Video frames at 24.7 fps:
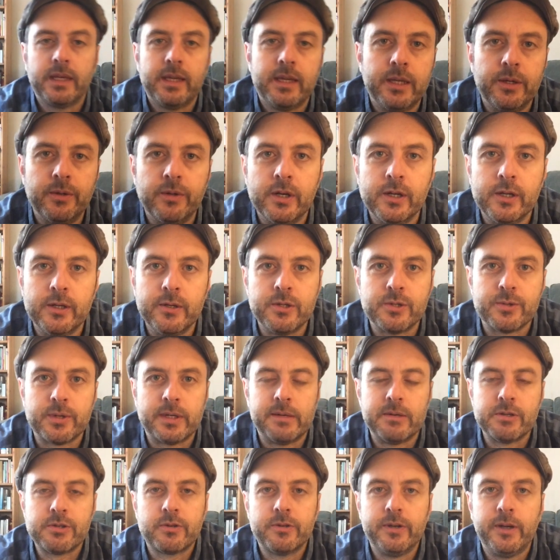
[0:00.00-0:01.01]
heroes when
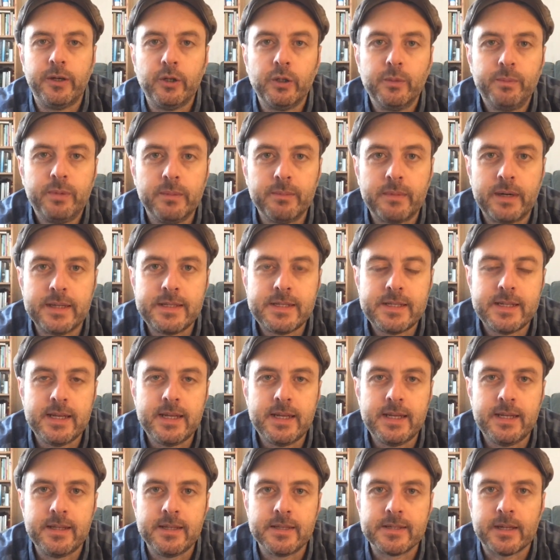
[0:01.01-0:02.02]
I was growing up in my
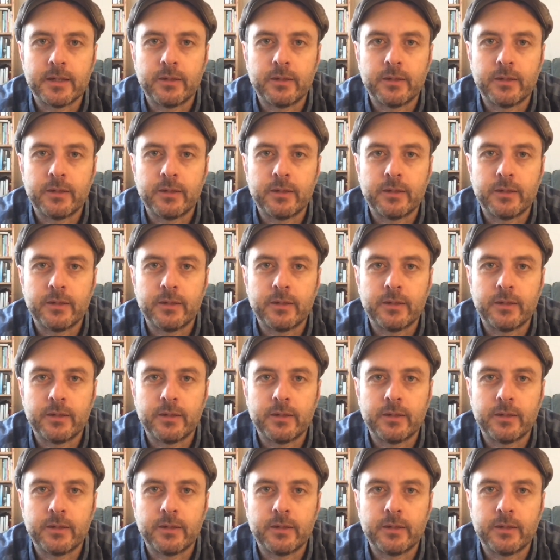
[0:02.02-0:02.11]
teens.